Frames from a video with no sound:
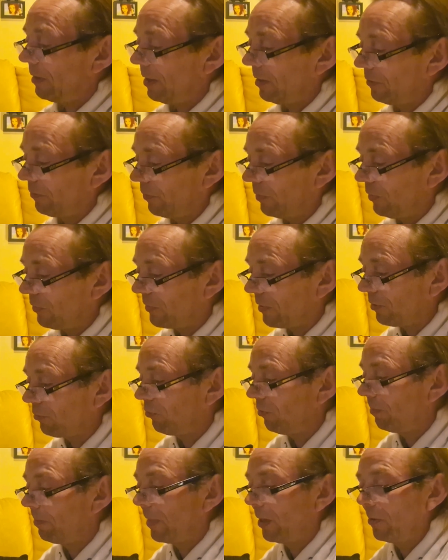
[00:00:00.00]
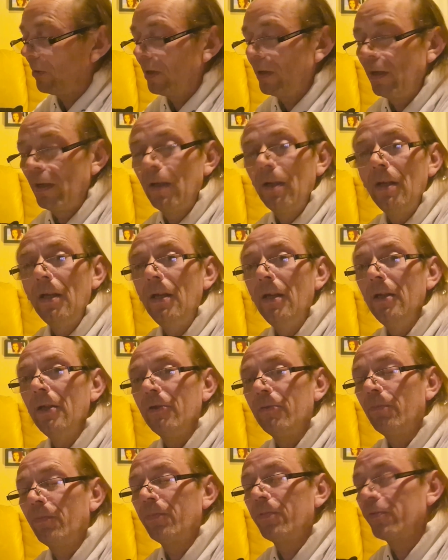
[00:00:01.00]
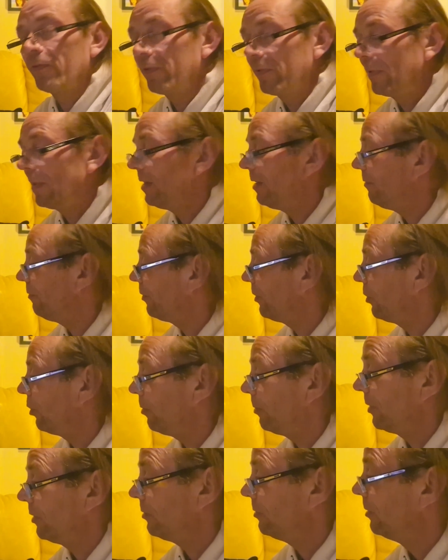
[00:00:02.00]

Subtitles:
as for the suction power, it is pretty phenomenal.